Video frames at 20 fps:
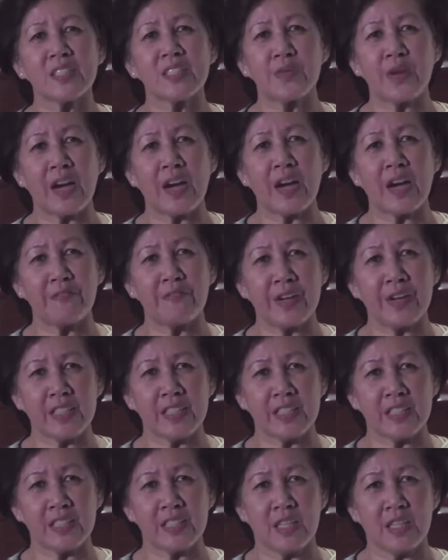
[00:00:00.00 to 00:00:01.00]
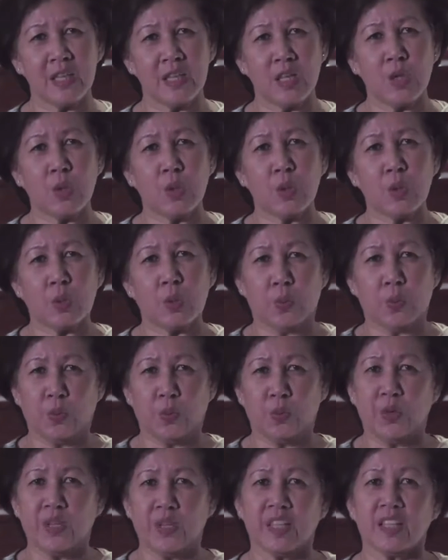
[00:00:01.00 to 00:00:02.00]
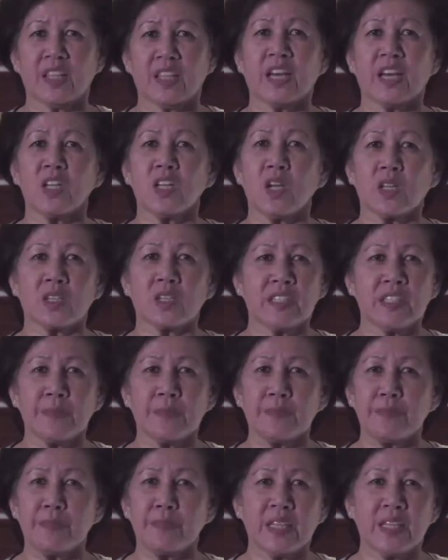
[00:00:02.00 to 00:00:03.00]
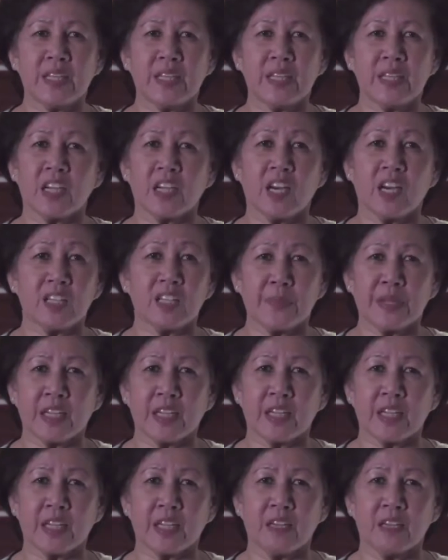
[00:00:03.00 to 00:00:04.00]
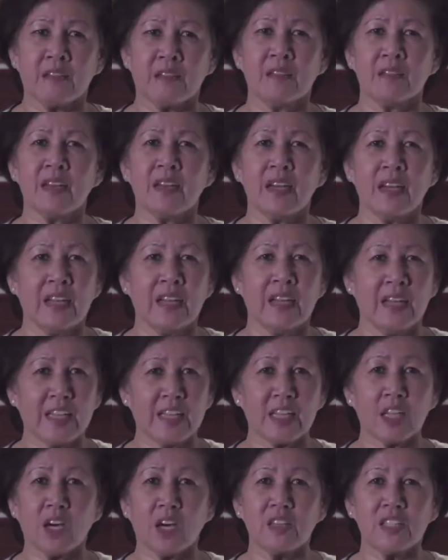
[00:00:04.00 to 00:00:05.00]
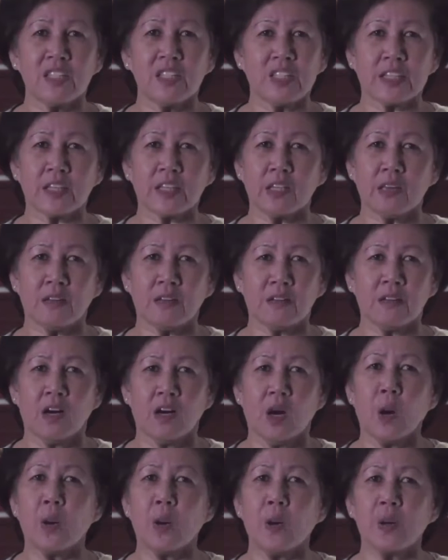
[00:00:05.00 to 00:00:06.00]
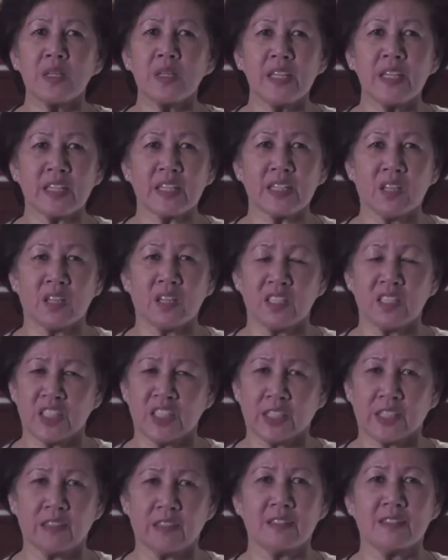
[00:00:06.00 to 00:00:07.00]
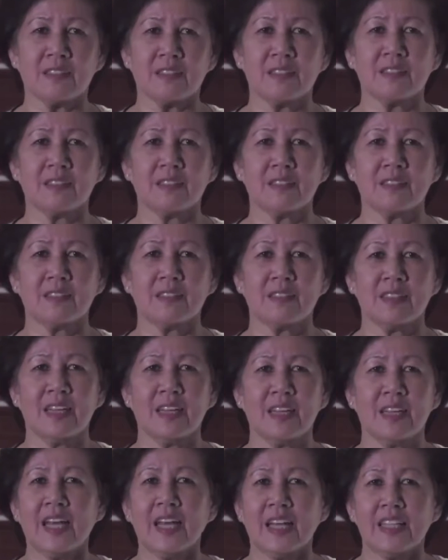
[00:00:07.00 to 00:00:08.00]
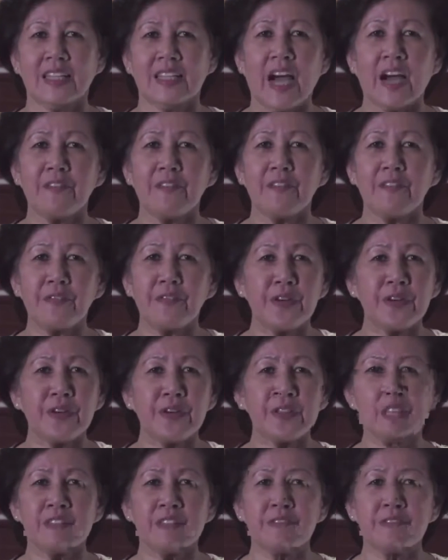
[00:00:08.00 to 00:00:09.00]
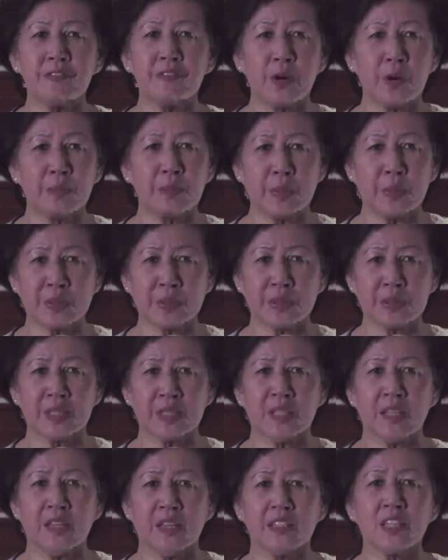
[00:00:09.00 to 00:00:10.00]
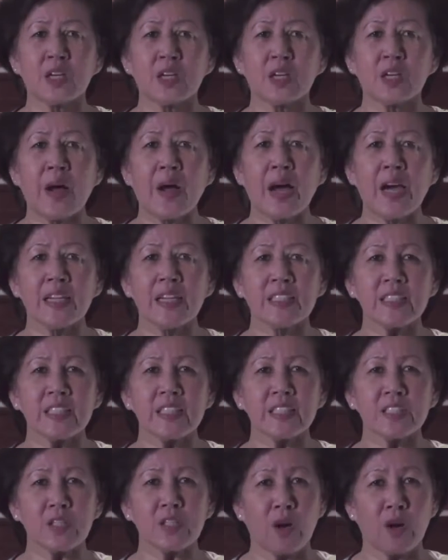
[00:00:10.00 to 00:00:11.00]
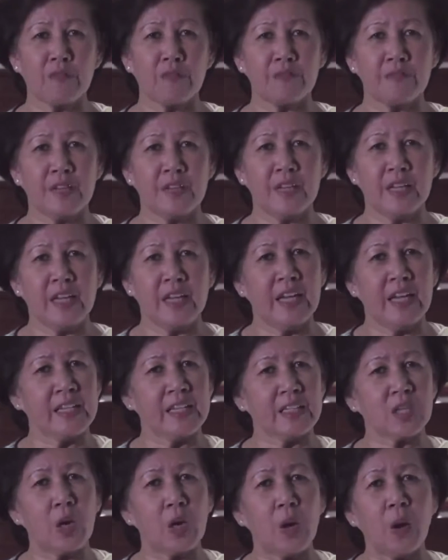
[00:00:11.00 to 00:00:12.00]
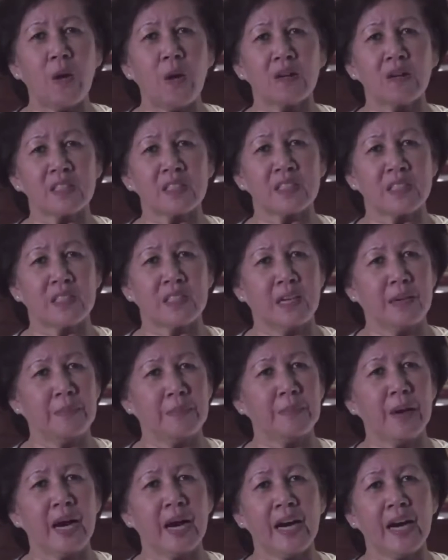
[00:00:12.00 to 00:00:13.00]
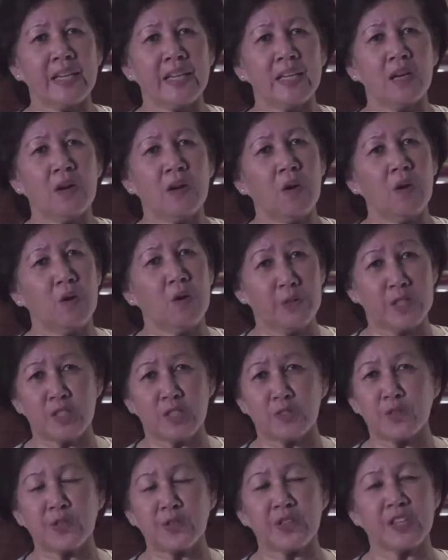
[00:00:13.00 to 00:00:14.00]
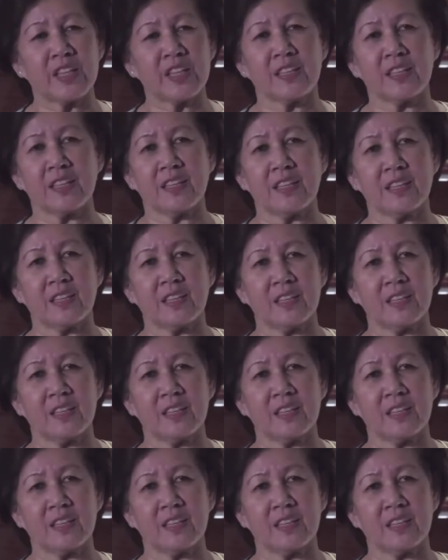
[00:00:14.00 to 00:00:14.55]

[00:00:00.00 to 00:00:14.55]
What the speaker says: we are faced with are not simply economical, ecological, or technological. They are first and foremost the crisis of and caused by or wishful thinking,